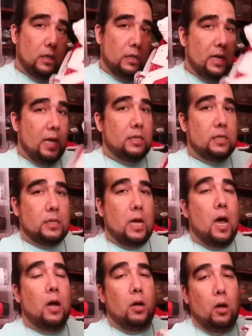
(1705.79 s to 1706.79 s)
dead
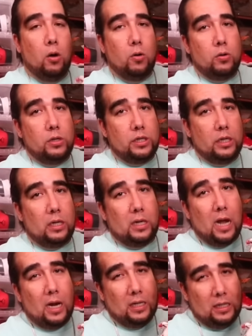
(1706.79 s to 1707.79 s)
stock, O G,
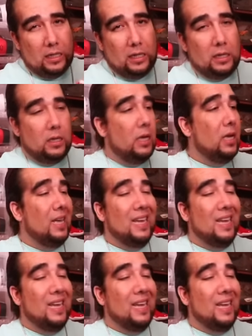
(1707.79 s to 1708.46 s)
nineteen